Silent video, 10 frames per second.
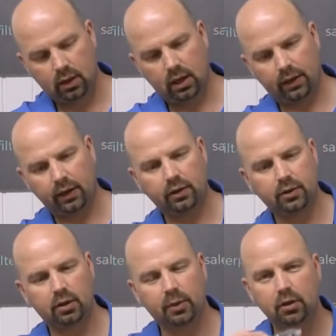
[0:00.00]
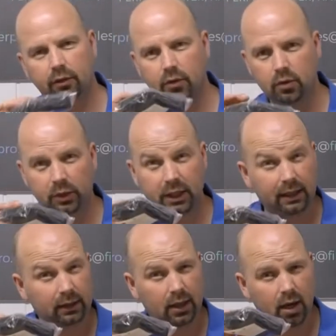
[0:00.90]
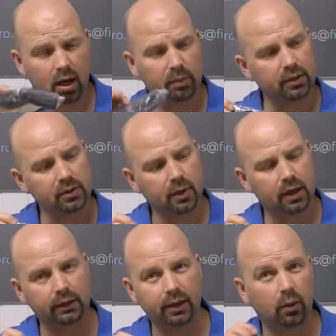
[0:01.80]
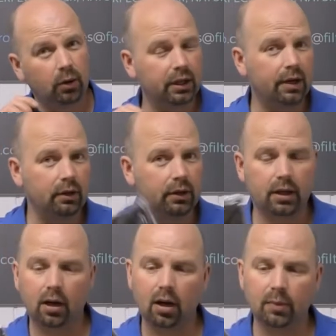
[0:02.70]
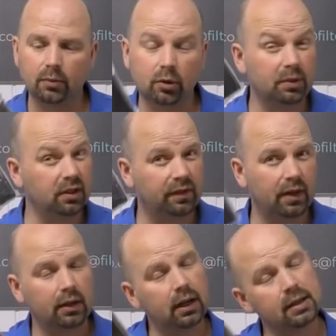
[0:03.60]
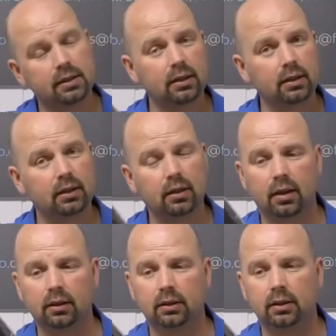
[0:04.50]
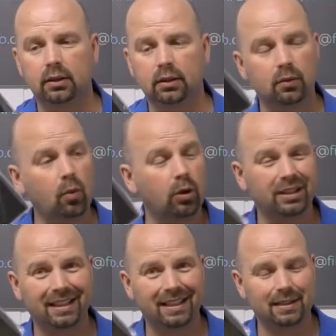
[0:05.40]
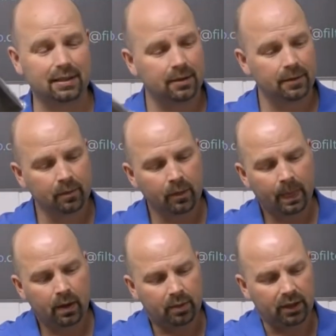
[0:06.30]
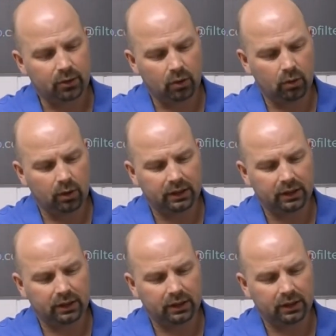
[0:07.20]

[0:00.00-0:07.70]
I think there's going to be enough room to get the carbon as well. Now ordinarily the carbon would be the very last thing that the water hits, but I don't want